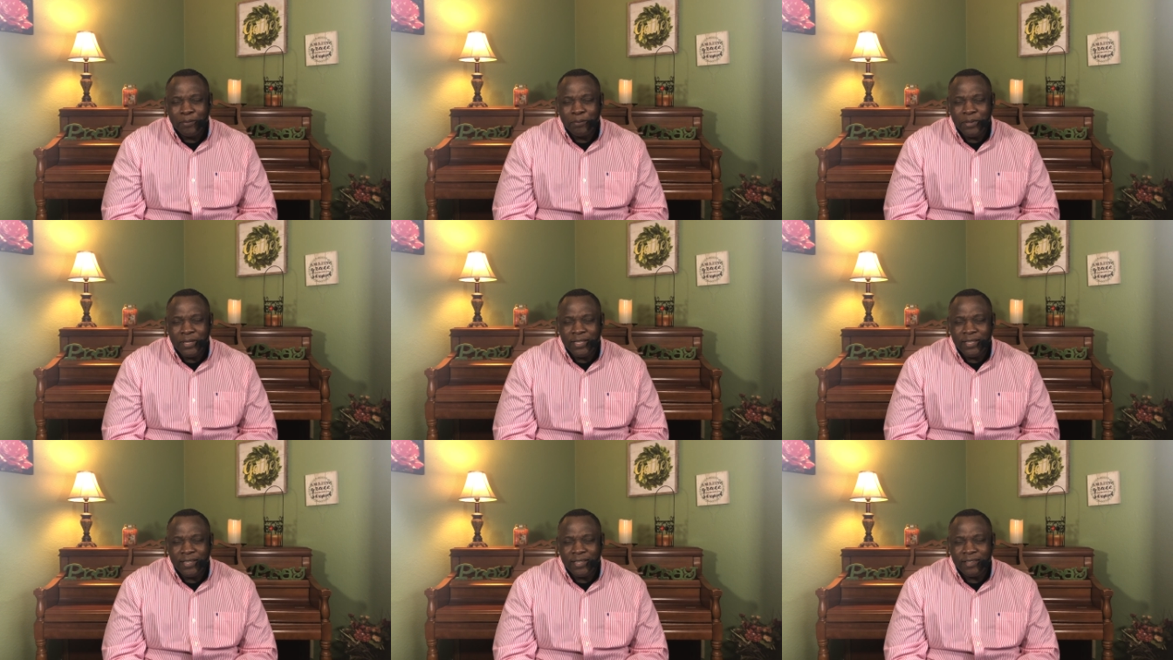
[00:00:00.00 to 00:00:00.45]

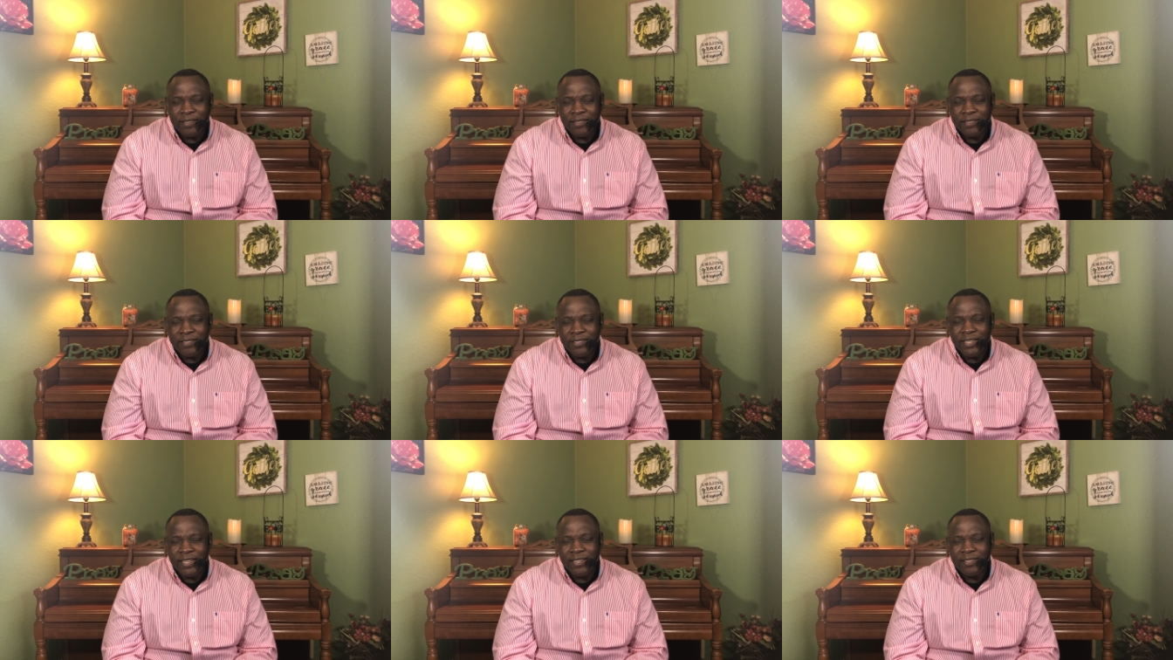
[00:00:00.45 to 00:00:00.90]
Be
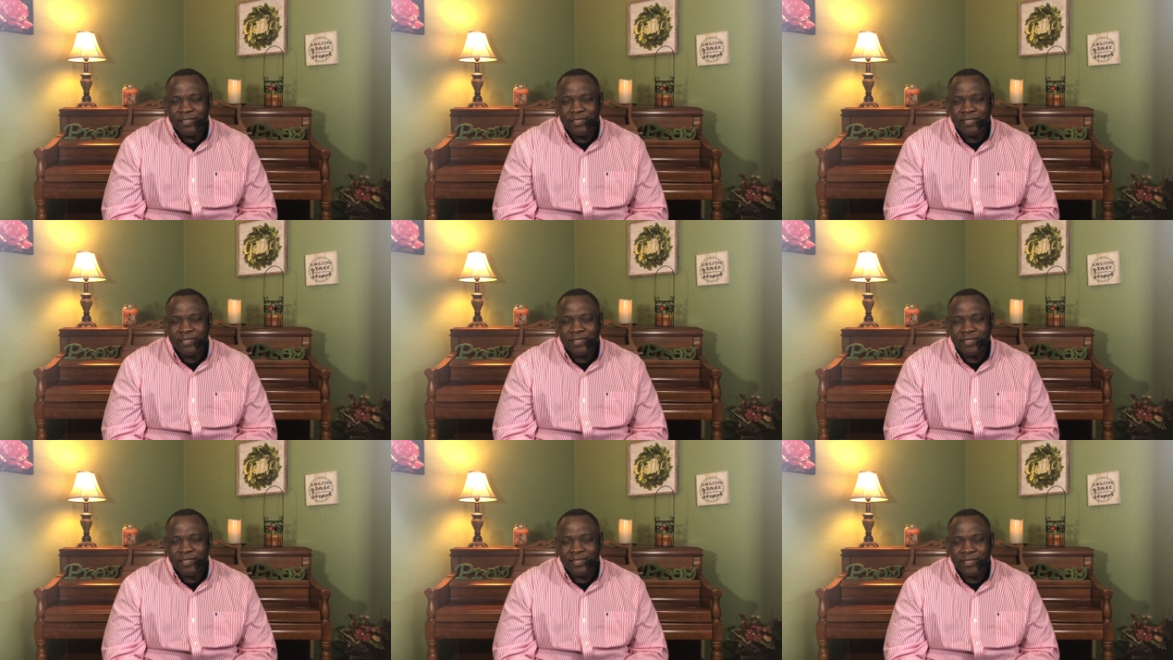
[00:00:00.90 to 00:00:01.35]
there.
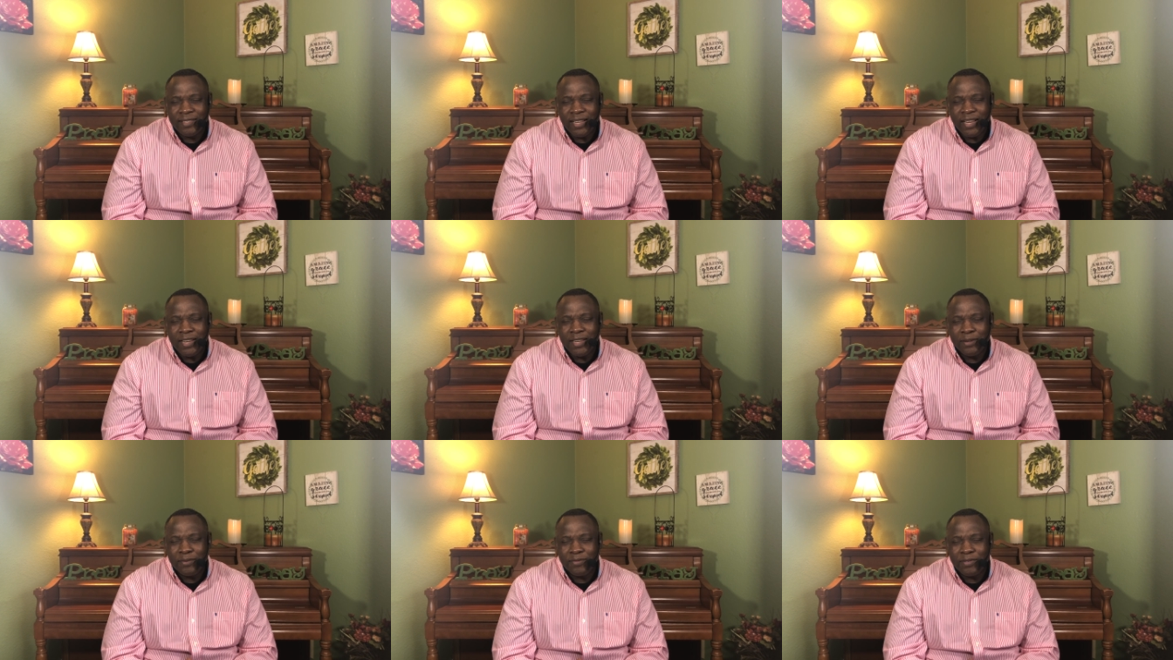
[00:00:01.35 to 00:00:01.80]
Jesus,
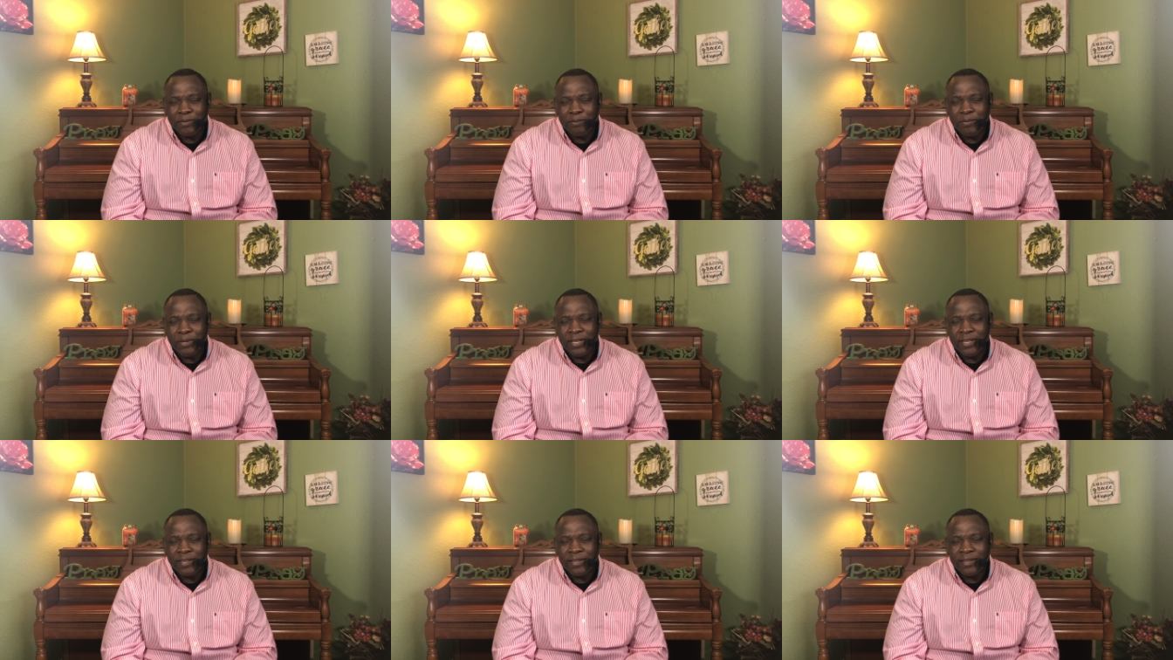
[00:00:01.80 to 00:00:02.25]
thank you for
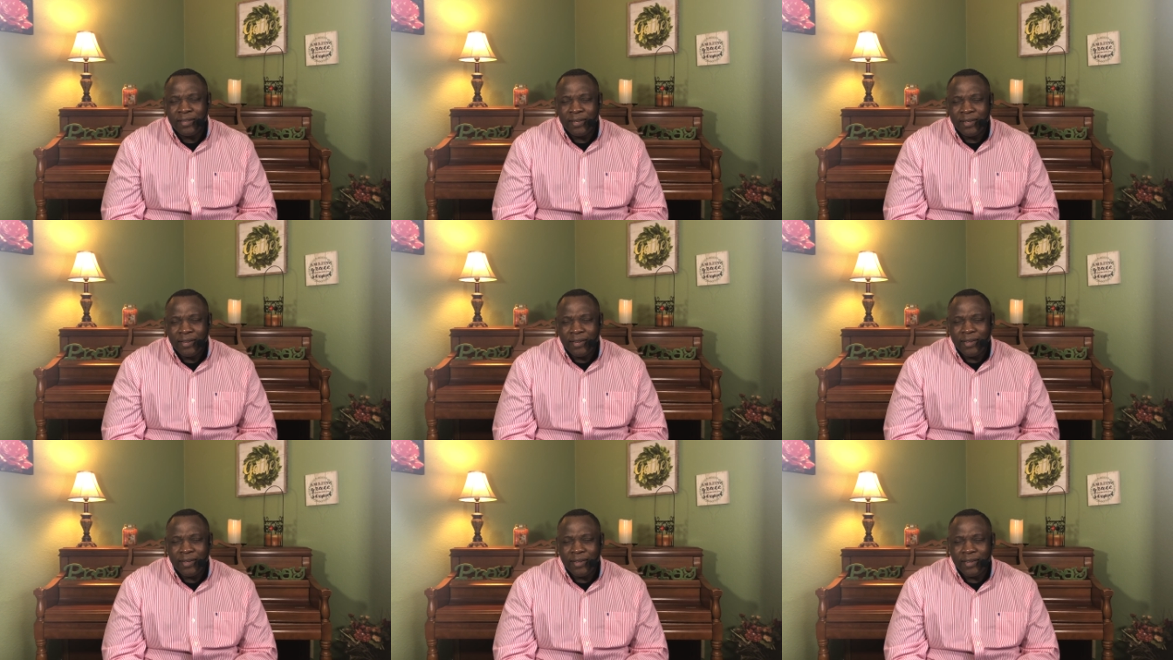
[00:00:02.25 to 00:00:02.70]
being
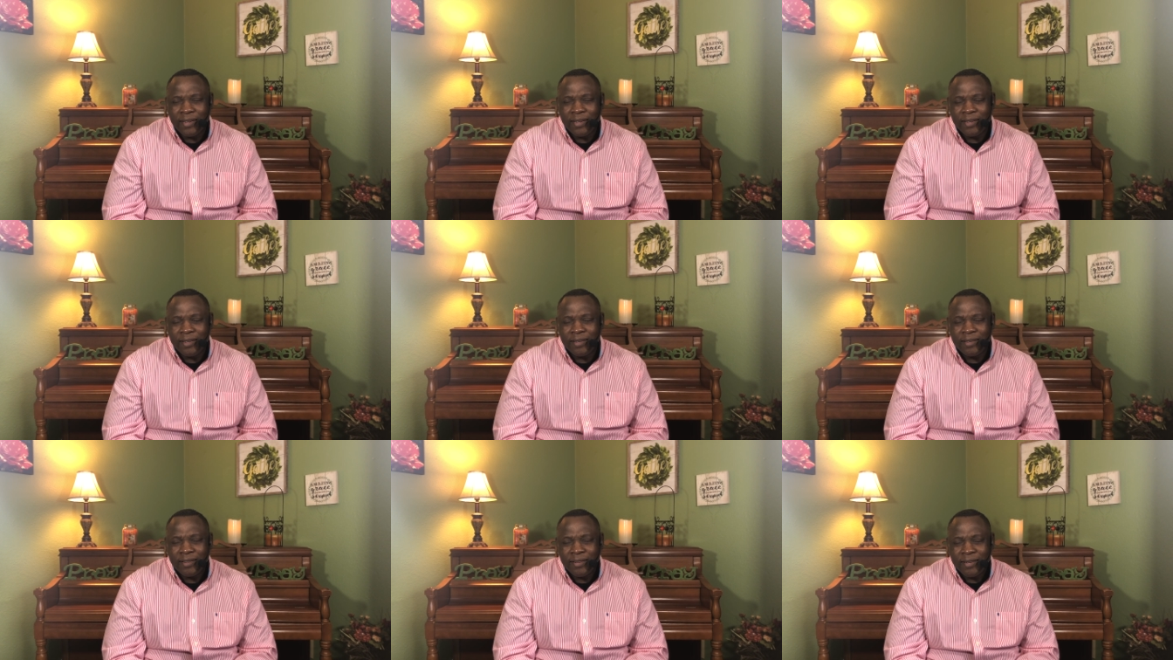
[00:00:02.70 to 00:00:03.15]

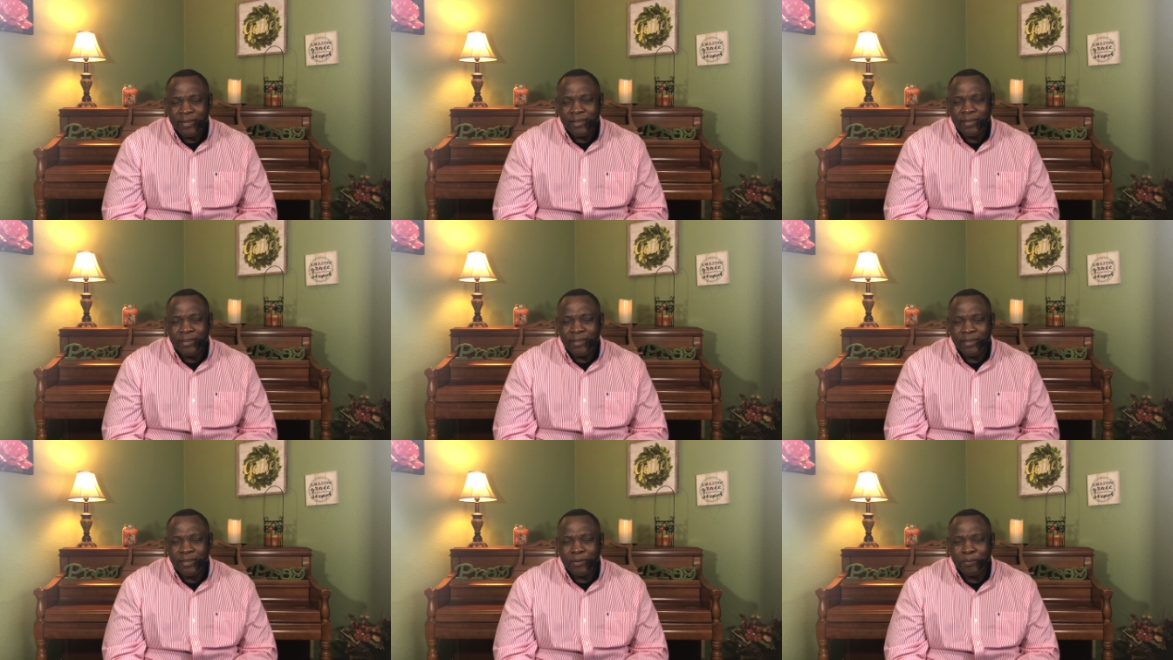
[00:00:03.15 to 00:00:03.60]
uh,
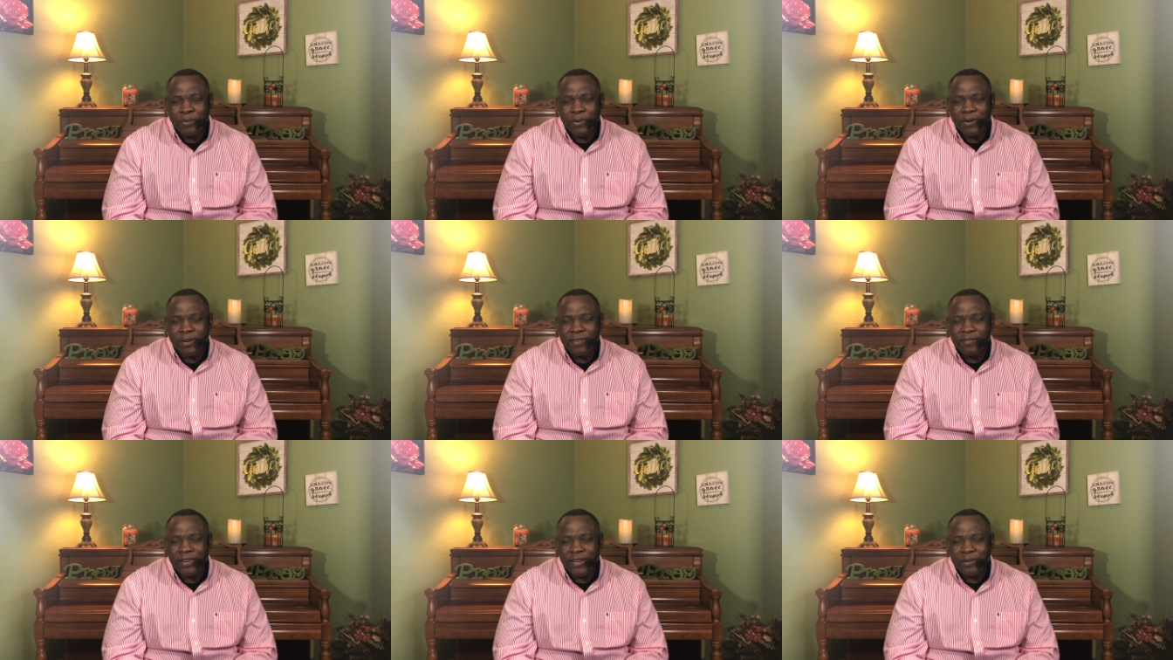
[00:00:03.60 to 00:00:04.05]
a
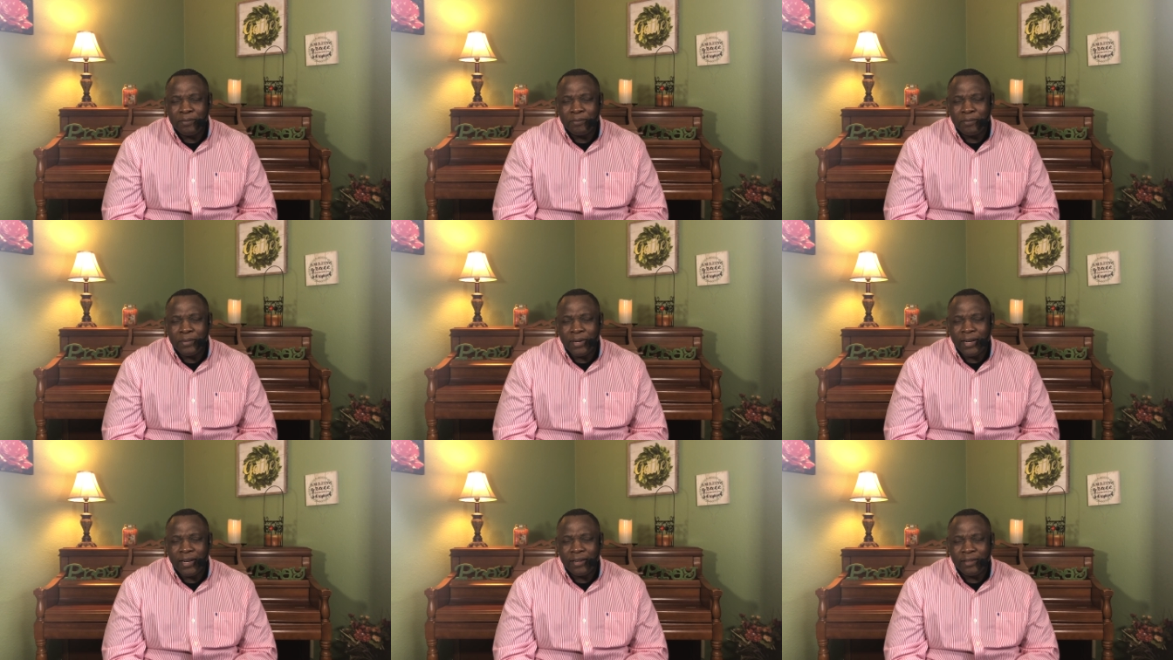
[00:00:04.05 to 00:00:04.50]
part of our
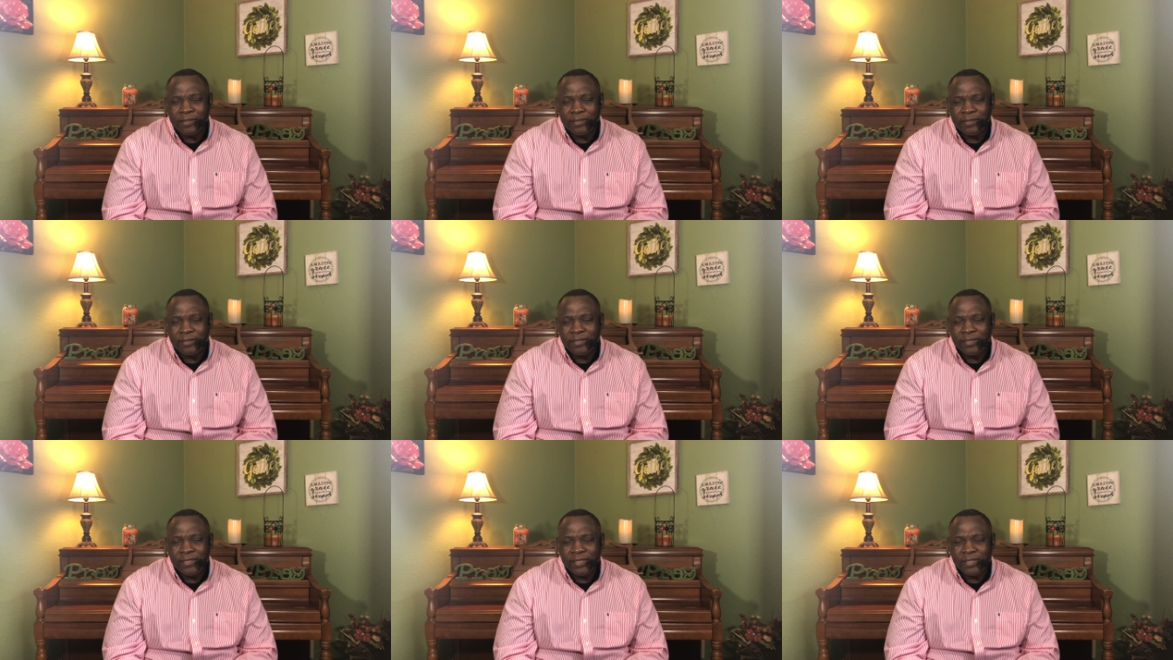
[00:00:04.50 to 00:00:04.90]
mouth.